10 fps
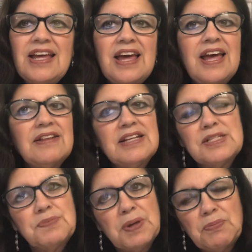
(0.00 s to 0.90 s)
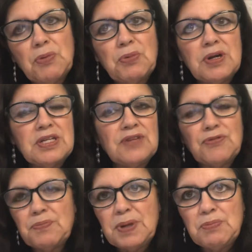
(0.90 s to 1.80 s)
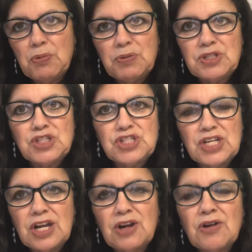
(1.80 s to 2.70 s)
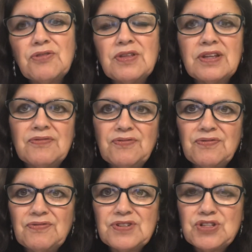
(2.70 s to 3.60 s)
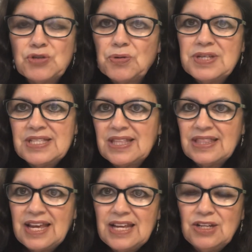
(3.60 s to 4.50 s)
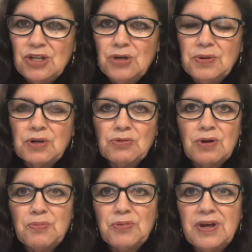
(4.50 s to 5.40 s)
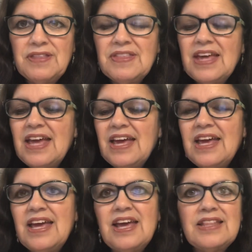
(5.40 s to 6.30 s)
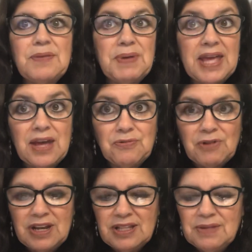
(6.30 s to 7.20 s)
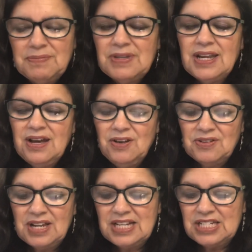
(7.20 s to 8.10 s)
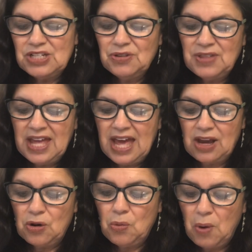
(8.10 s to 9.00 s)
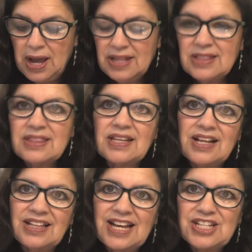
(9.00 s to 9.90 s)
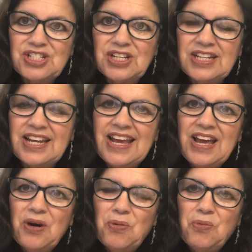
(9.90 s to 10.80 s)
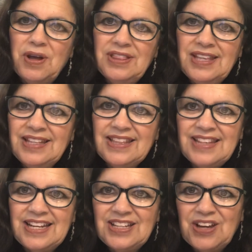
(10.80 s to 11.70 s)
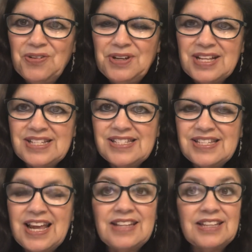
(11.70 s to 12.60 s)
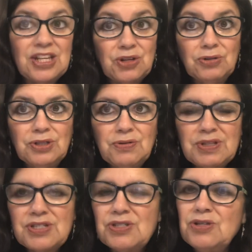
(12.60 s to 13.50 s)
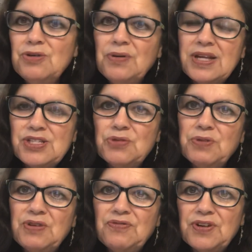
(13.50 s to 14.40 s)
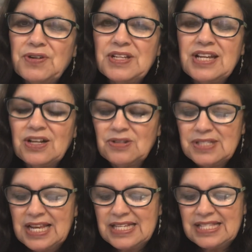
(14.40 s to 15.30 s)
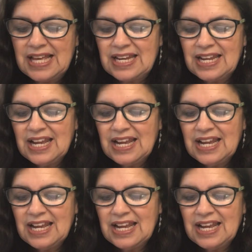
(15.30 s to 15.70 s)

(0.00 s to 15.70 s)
and different people would share the stories that they knew and grew up with, and they began writing them down until they had quite the collection. One thing that they noticed, and that you'll notice too as you read fairy tales, is that